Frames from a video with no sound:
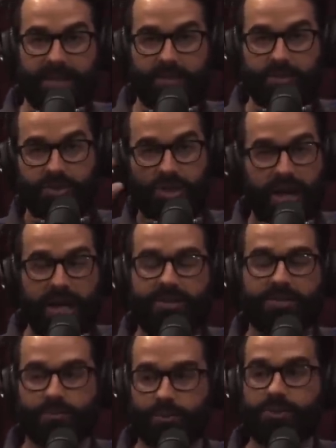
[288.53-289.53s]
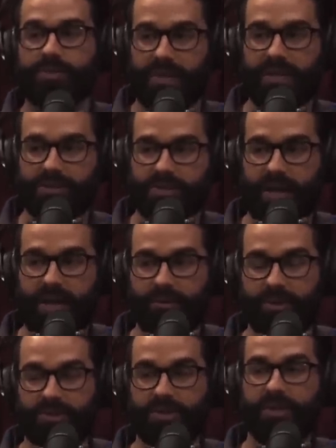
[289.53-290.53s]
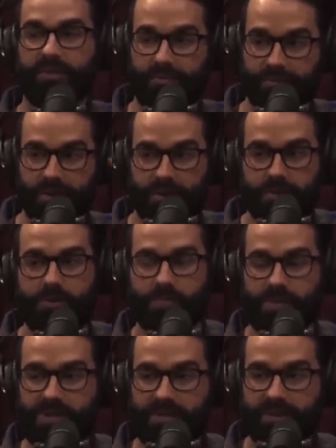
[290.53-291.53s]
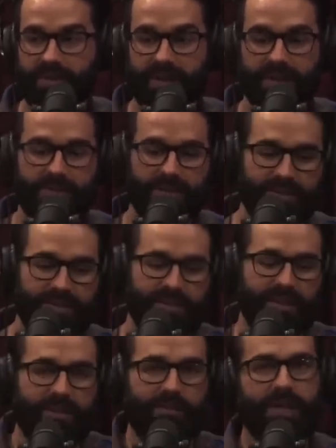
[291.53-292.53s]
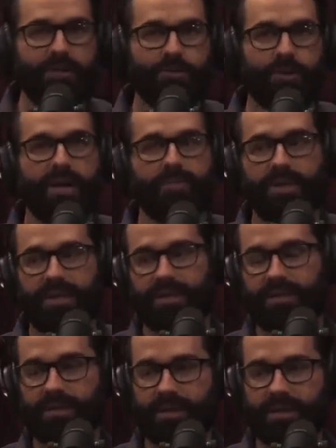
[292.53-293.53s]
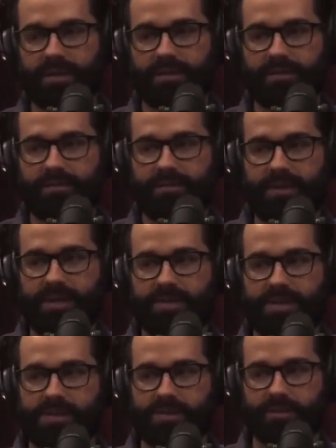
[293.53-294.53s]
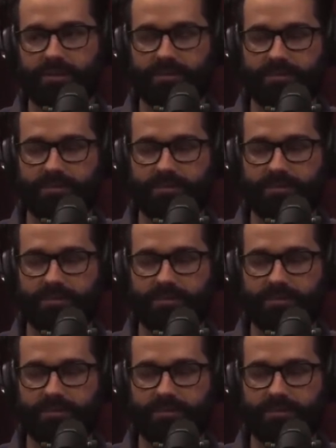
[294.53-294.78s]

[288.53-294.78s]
change the rules of the English language for you specifically. It's incredibly egotistical.